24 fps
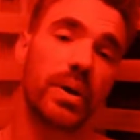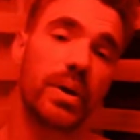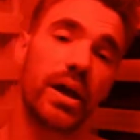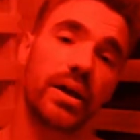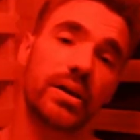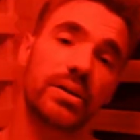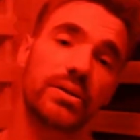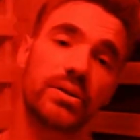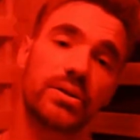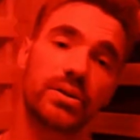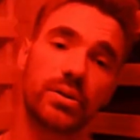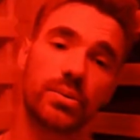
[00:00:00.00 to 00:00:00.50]

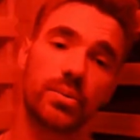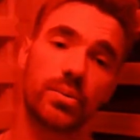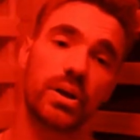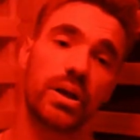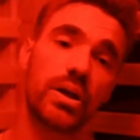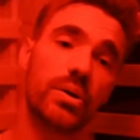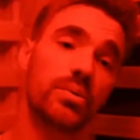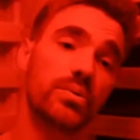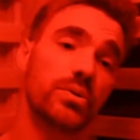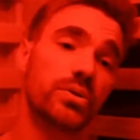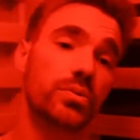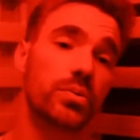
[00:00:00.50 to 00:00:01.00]
back to when
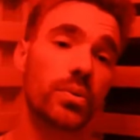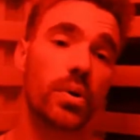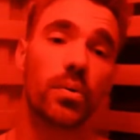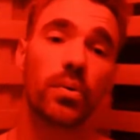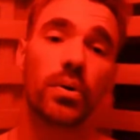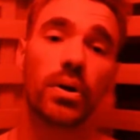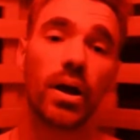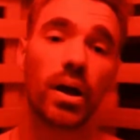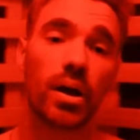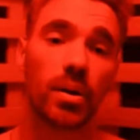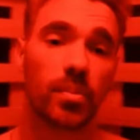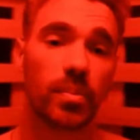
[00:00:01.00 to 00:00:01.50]
I was
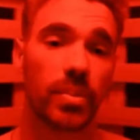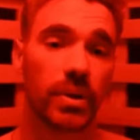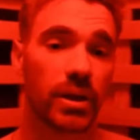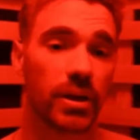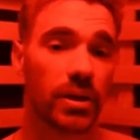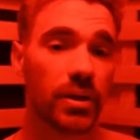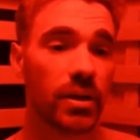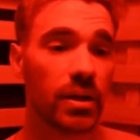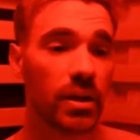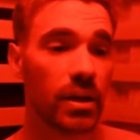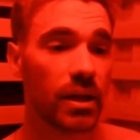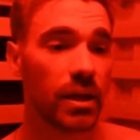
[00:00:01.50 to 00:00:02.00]
growing up
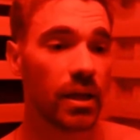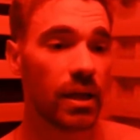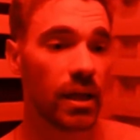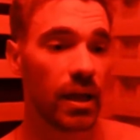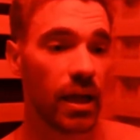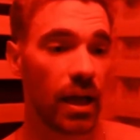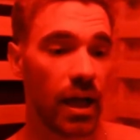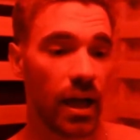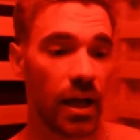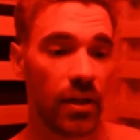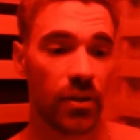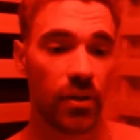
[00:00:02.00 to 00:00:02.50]
and
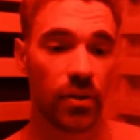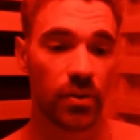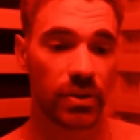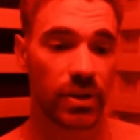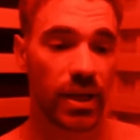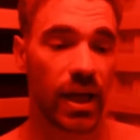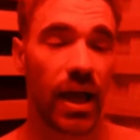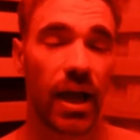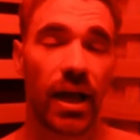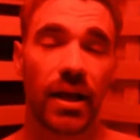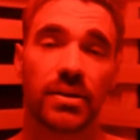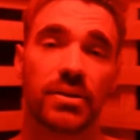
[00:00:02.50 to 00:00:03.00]
on those
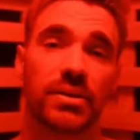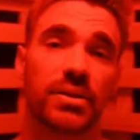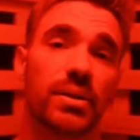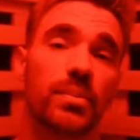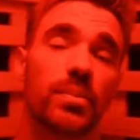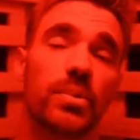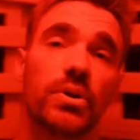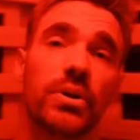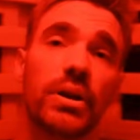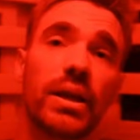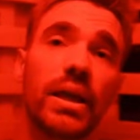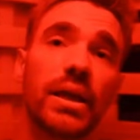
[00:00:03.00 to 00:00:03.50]
hot
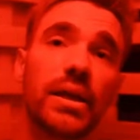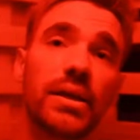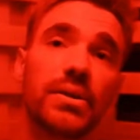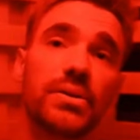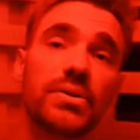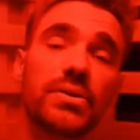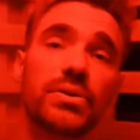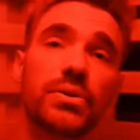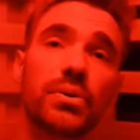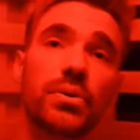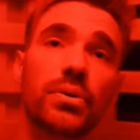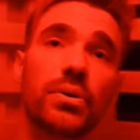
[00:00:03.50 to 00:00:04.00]
summer
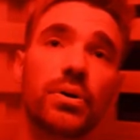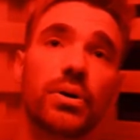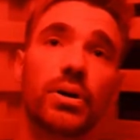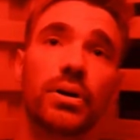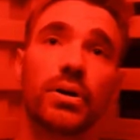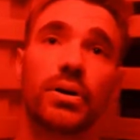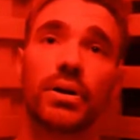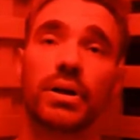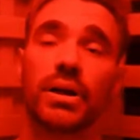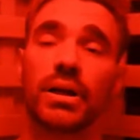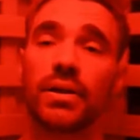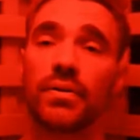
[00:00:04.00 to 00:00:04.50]
days,
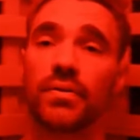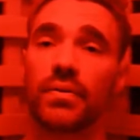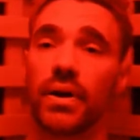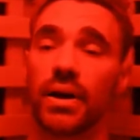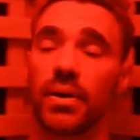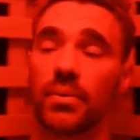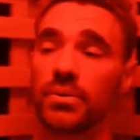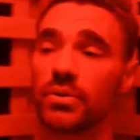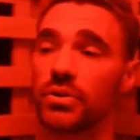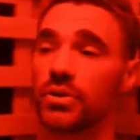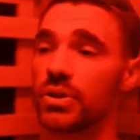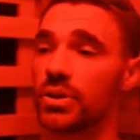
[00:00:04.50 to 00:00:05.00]
or if I
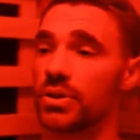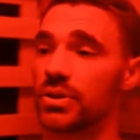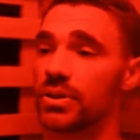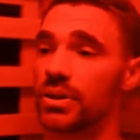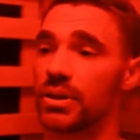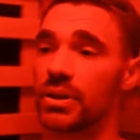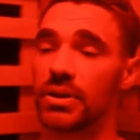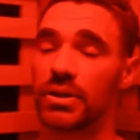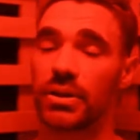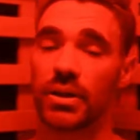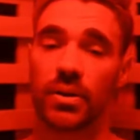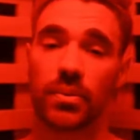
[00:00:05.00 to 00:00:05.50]
was just
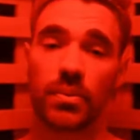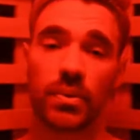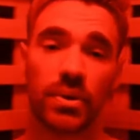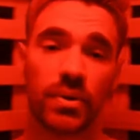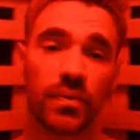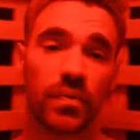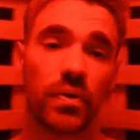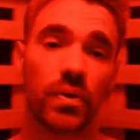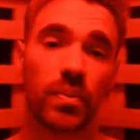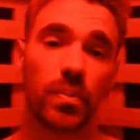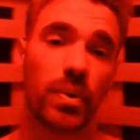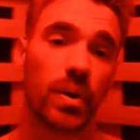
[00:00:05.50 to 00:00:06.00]
getting done with a
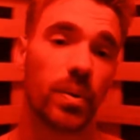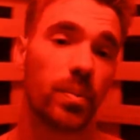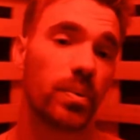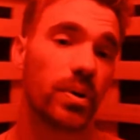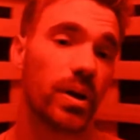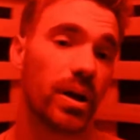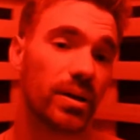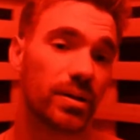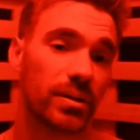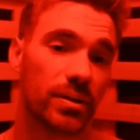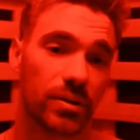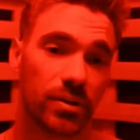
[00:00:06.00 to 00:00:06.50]
football
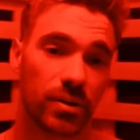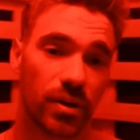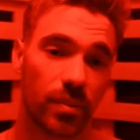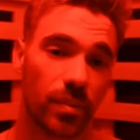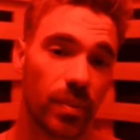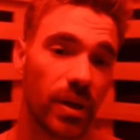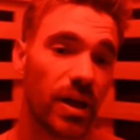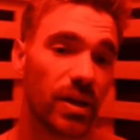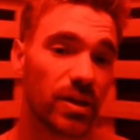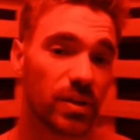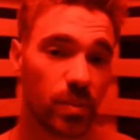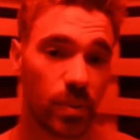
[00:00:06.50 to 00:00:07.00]
practice or a
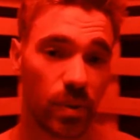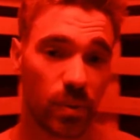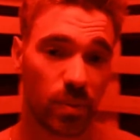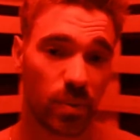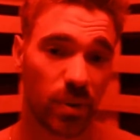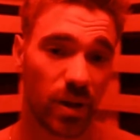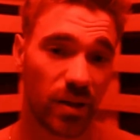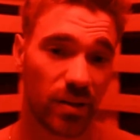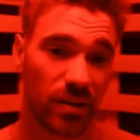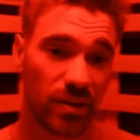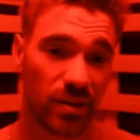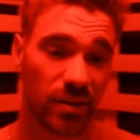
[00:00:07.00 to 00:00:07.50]
basketball
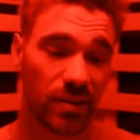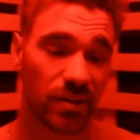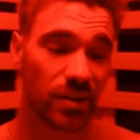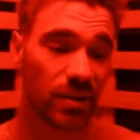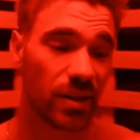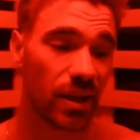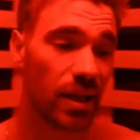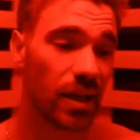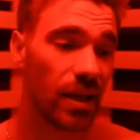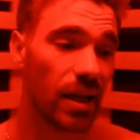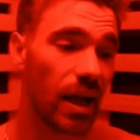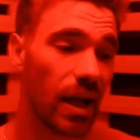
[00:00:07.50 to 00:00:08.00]
practice,
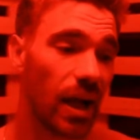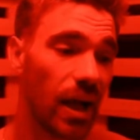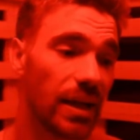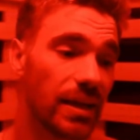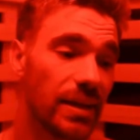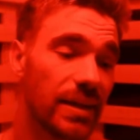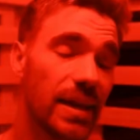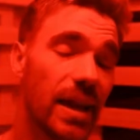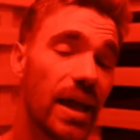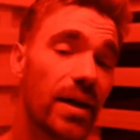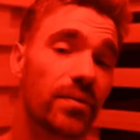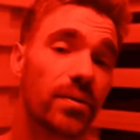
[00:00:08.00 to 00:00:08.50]
I
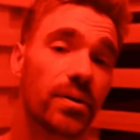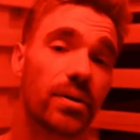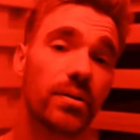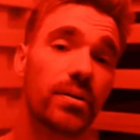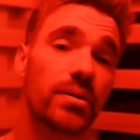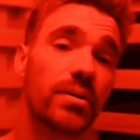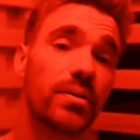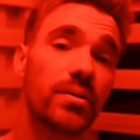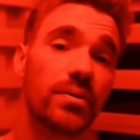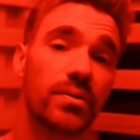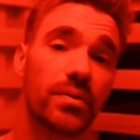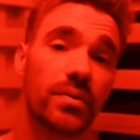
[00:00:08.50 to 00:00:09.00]

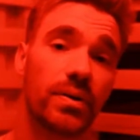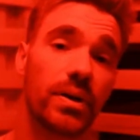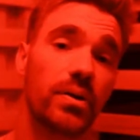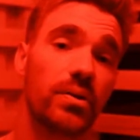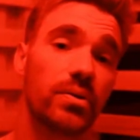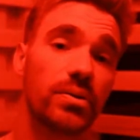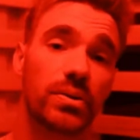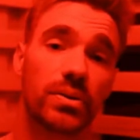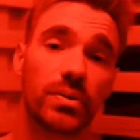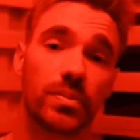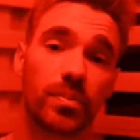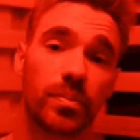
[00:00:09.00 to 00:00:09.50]
never
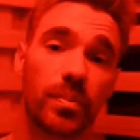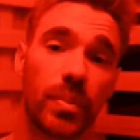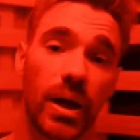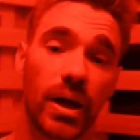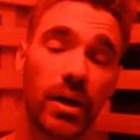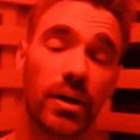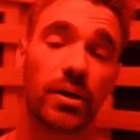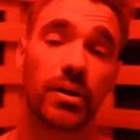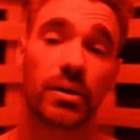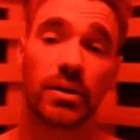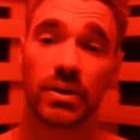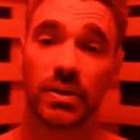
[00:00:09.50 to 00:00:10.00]
felt
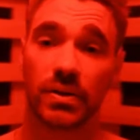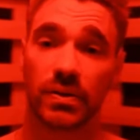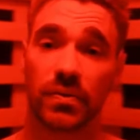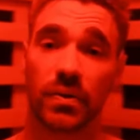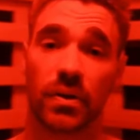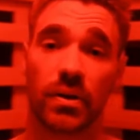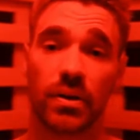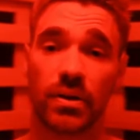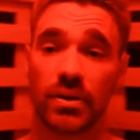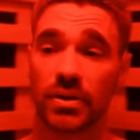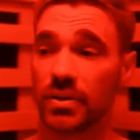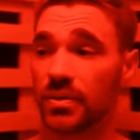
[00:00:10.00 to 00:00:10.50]
better as
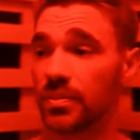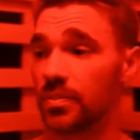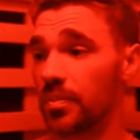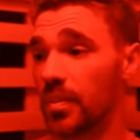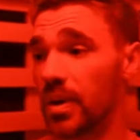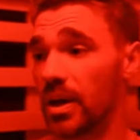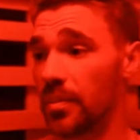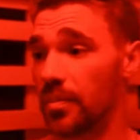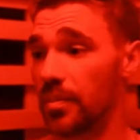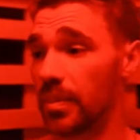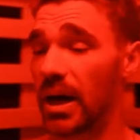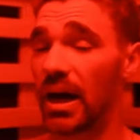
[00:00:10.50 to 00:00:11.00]
far as
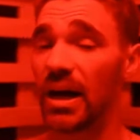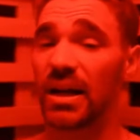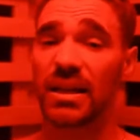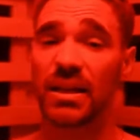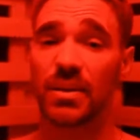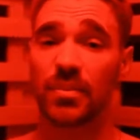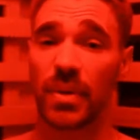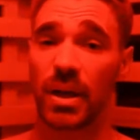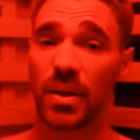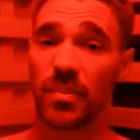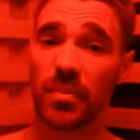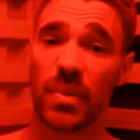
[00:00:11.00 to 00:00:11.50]
my
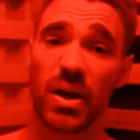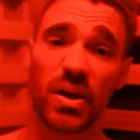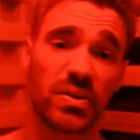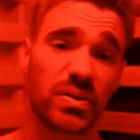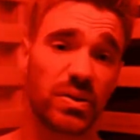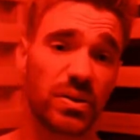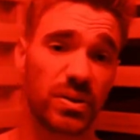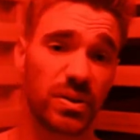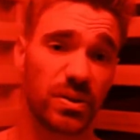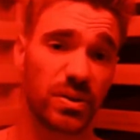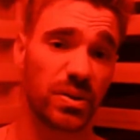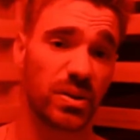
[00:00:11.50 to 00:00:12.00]
body, my
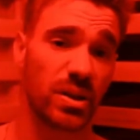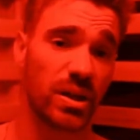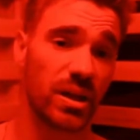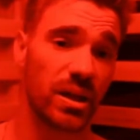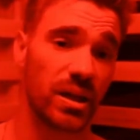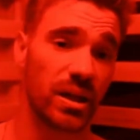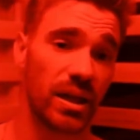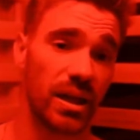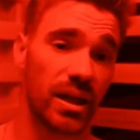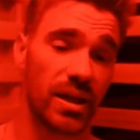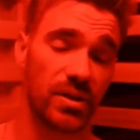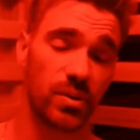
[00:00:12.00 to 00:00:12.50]
muscles,
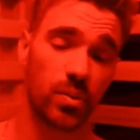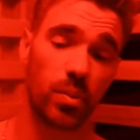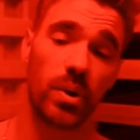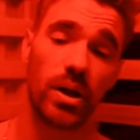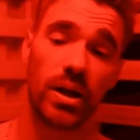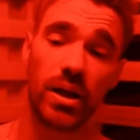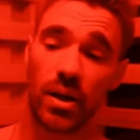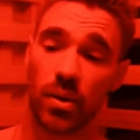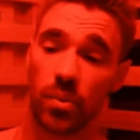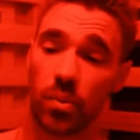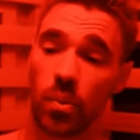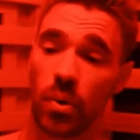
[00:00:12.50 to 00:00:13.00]
as
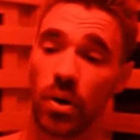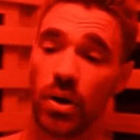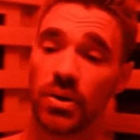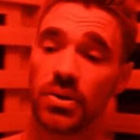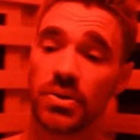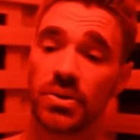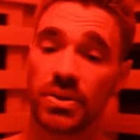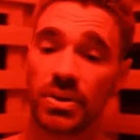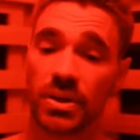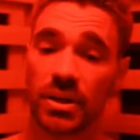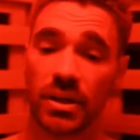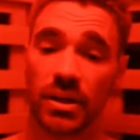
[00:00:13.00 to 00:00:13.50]
when I
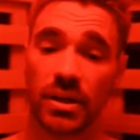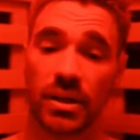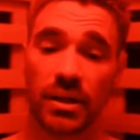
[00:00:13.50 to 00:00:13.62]
was